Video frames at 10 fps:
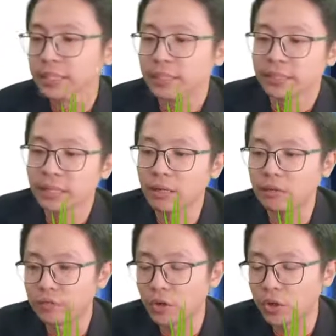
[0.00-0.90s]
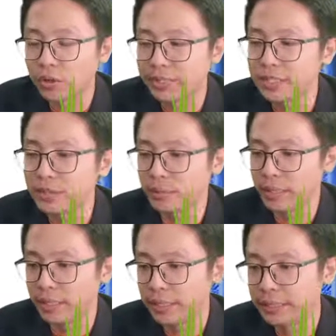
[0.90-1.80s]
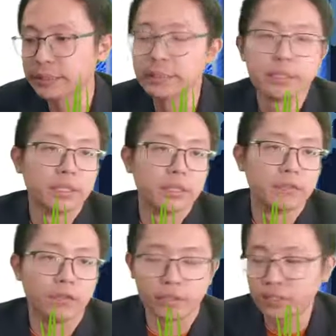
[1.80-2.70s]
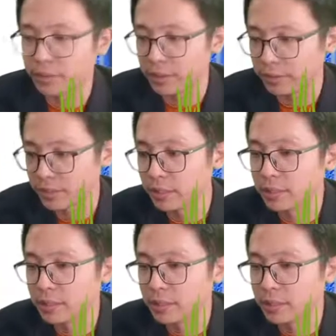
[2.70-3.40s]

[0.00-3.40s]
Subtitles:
Now for this one, you see,